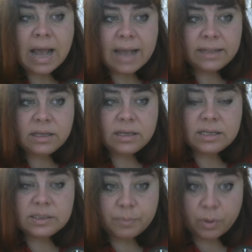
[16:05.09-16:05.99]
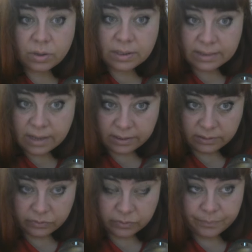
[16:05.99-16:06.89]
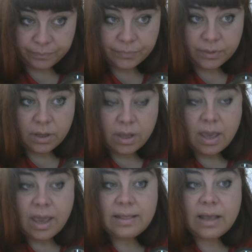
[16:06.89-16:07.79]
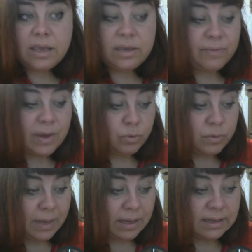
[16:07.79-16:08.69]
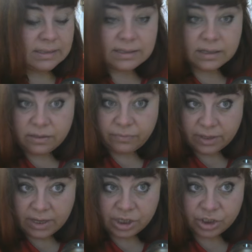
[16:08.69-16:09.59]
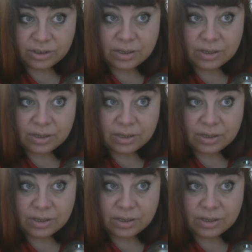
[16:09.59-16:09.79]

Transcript: I think he's born at night. And if I would make his rectification,